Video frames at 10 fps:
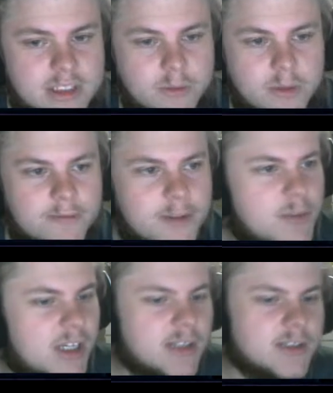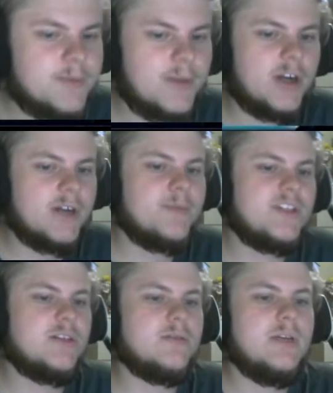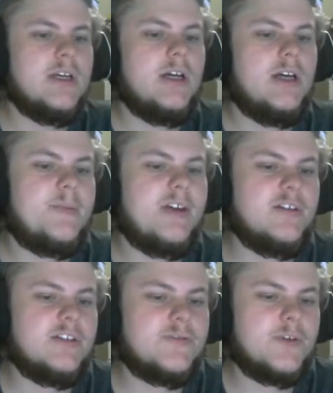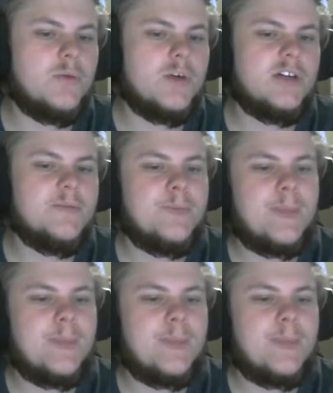where the fun begins. All right, so up here on this front wall,